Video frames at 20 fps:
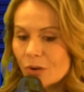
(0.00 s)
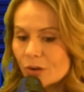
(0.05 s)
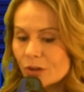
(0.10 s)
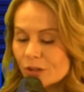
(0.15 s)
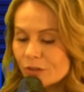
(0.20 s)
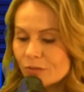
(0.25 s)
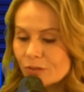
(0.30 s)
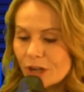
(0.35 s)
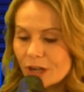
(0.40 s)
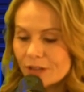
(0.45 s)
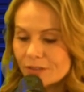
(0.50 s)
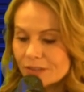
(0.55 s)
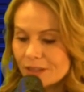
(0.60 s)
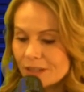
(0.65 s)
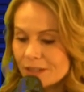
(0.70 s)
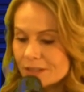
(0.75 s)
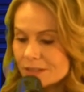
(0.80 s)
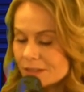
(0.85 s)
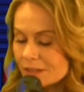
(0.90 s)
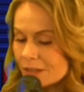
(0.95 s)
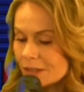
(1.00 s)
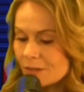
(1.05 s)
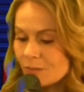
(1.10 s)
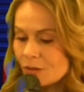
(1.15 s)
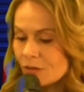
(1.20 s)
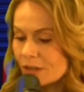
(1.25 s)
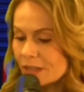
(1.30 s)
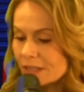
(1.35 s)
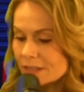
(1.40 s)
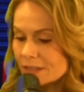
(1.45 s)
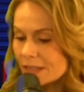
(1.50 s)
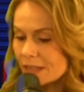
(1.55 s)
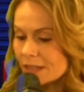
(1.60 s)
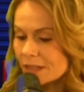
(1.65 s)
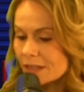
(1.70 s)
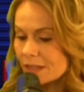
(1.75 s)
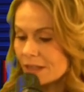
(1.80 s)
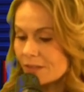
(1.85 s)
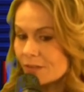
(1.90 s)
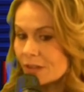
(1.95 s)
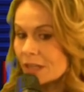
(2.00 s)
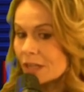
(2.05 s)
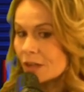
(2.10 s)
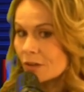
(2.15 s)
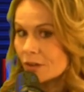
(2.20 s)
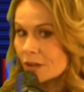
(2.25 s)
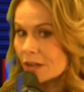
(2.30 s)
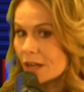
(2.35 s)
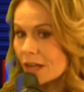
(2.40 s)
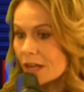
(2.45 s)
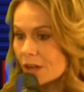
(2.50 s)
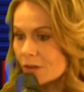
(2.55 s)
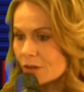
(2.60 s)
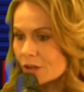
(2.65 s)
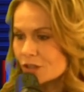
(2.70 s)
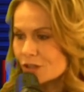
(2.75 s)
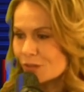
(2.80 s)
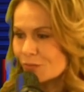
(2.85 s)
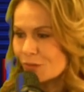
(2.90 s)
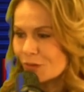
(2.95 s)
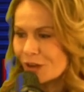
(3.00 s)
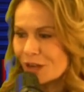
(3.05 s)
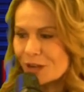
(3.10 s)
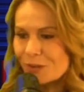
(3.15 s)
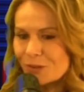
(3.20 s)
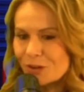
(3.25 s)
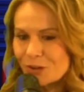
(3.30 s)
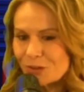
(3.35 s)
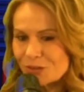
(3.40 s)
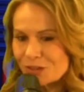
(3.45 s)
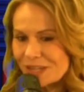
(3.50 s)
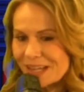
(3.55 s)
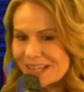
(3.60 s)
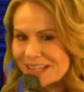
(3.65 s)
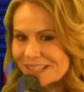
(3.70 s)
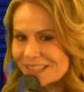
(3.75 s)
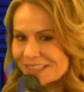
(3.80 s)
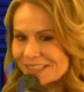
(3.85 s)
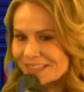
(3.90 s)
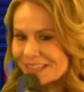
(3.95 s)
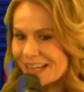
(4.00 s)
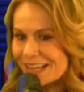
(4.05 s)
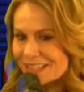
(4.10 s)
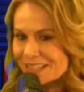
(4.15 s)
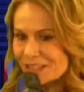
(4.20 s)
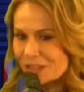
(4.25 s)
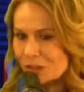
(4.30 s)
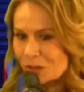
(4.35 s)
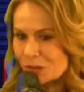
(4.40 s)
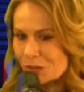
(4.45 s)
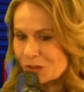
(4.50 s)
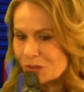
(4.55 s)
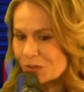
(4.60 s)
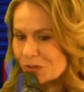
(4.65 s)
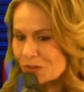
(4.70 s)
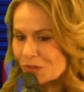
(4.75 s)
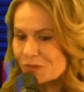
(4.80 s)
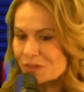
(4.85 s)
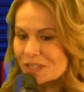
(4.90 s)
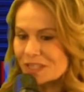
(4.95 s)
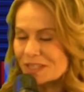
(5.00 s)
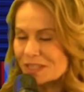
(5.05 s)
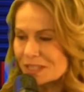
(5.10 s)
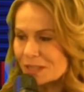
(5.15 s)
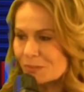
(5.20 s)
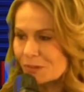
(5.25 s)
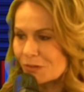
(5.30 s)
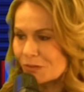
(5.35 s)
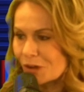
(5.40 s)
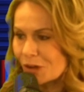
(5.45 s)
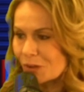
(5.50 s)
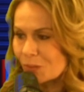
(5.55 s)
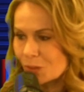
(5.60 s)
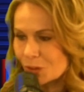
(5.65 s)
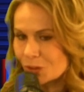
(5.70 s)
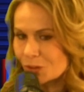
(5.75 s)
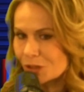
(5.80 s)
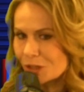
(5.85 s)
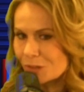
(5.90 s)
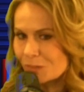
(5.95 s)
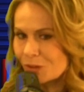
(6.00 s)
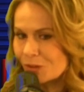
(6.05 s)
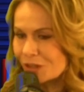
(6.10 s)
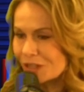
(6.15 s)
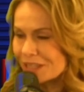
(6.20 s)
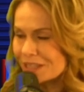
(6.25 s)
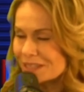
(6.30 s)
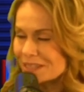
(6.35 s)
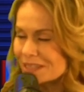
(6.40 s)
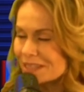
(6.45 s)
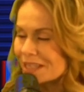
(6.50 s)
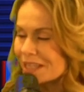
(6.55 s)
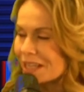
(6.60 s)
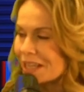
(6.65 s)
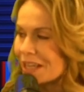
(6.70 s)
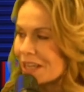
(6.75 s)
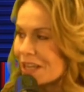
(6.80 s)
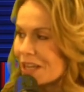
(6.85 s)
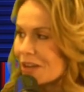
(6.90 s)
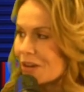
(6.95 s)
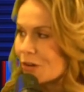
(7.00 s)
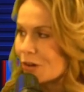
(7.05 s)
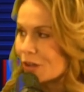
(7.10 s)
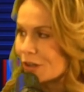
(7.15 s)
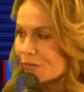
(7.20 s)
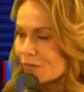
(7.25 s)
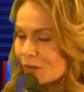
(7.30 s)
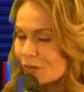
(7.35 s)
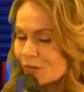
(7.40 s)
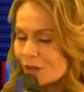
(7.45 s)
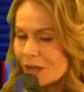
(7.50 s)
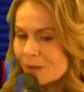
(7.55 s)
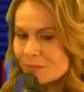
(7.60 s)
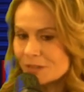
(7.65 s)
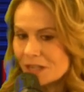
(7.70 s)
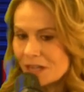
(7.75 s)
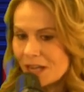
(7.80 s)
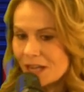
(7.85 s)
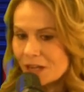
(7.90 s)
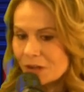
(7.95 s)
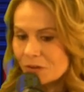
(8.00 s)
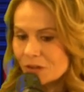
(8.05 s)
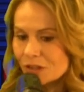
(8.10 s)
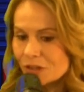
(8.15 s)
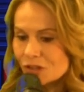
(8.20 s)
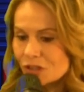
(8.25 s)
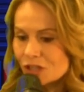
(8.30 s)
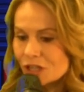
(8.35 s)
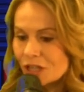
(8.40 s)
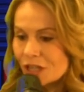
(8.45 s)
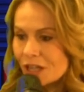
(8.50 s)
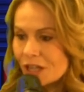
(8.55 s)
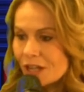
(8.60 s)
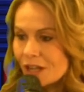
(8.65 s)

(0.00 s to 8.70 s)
or you've got these communities like even here in Anchorage, for anyone who's taken an Alaskan cruise, you've seen some of our rural communities, or if you've come to Anchorage,